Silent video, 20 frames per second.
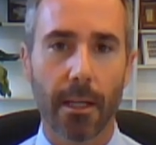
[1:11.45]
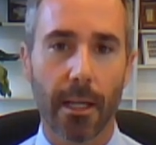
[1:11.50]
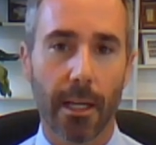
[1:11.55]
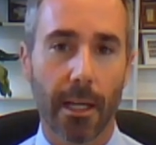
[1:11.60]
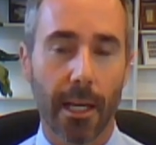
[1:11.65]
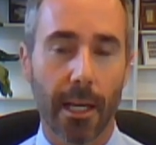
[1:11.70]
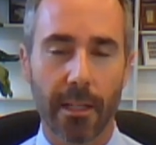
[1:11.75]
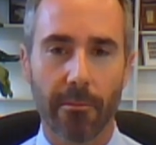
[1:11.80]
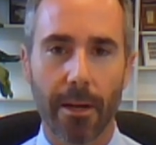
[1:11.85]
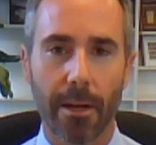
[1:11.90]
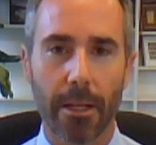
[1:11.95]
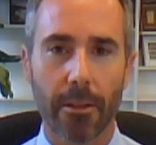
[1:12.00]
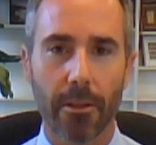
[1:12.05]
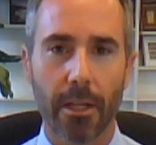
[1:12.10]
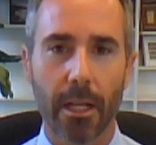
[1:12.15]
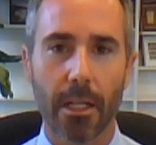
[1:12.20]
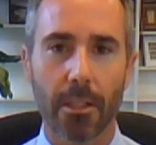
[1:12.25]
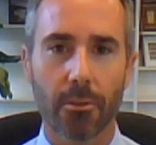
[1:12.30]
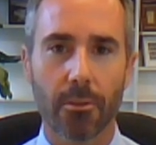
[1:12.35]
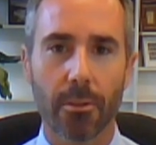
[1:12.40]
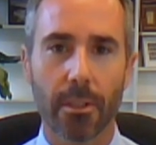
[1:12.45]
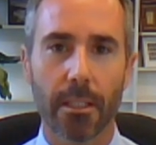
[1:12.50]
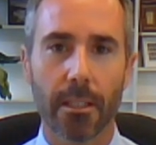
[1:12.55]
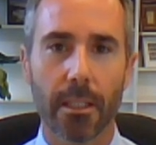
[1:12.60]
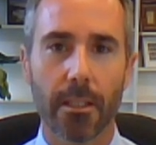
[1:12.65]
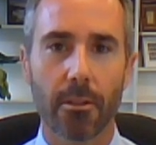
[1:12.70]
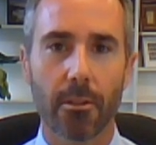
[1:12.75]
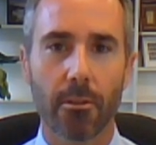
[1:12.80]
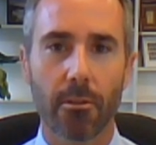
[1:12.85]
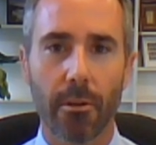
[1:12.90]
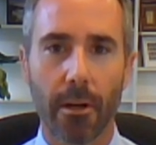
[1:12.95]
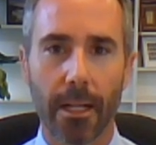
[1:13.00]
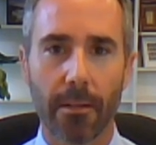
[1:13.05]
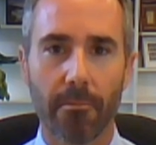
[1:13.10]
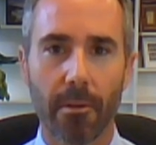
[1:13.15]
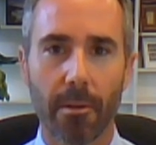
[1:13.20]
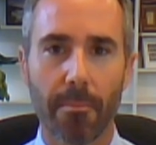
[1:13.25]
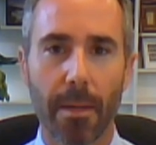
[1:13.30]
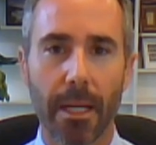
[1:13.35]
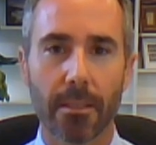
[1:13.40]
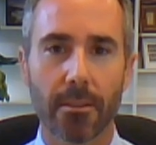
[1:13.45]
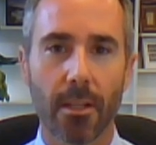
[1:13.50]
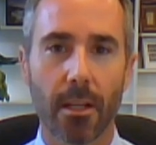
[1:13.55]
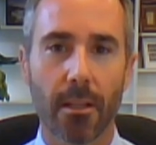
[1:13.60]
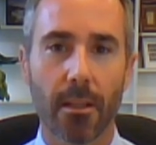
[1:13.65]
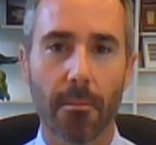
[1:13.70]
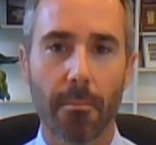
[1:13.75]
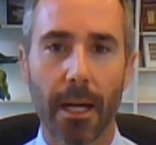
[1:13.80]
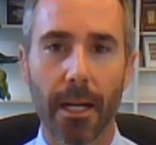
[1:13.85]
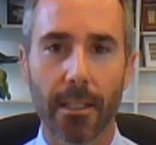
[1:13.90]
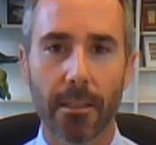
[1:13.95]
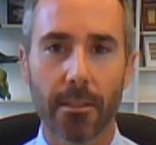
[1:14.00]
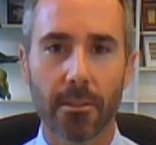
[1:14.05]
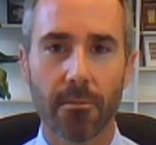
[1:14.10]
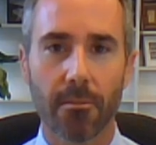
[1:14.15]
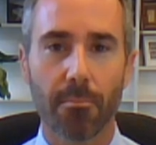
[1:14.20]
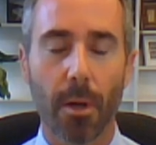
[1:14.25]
and around the country that Ukraine remains on the minds of